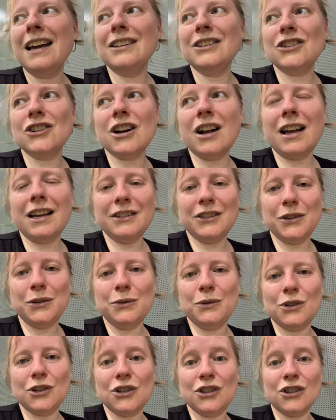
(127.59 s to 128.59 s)
try to
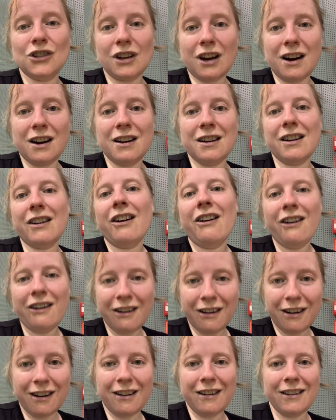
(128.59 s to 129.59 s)
start
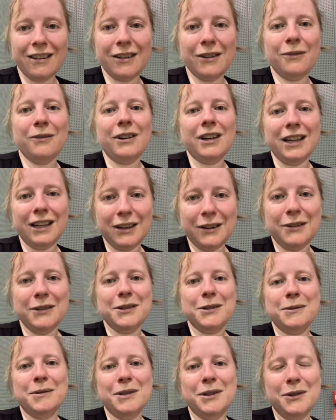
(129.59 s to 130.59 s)
hard when I go
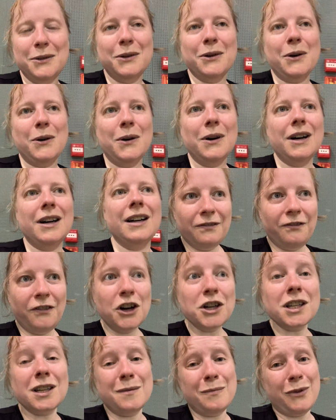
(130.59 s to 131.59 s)
to a new court.
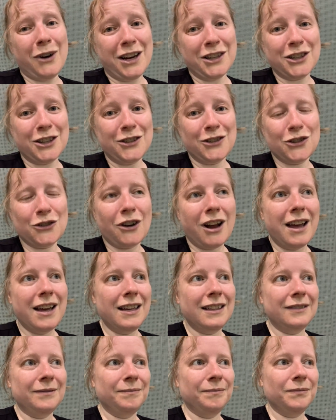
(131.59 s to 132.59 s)
First impressions,
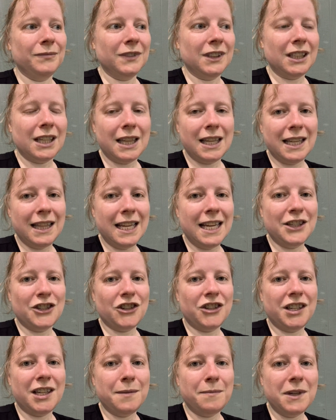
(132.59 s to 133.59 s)
right? So then they
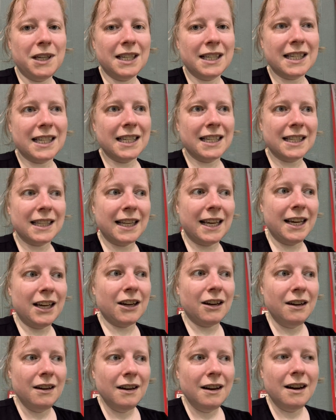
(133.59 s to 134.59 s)
just see me as this like
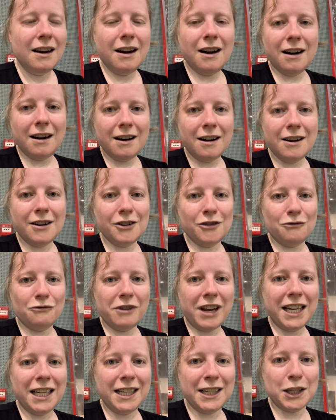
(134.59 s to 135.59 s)
hard,
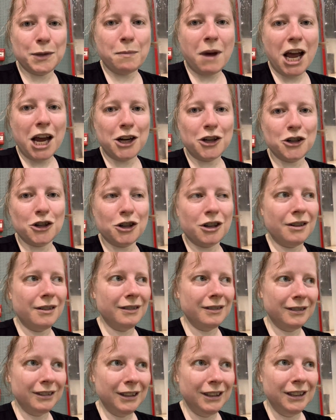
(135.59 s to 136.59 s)
ready to smash
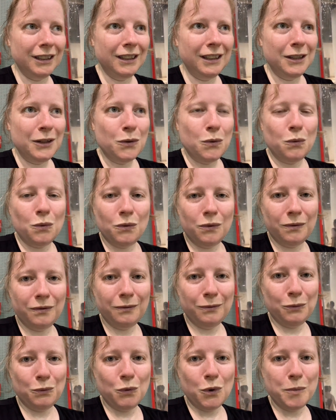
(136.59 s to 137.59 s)

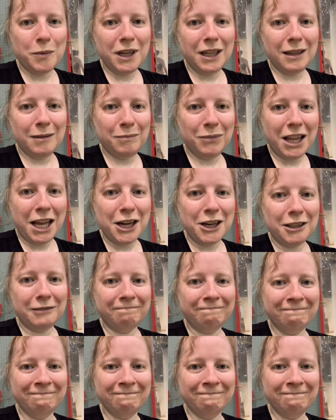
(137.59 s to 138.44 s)
woman player.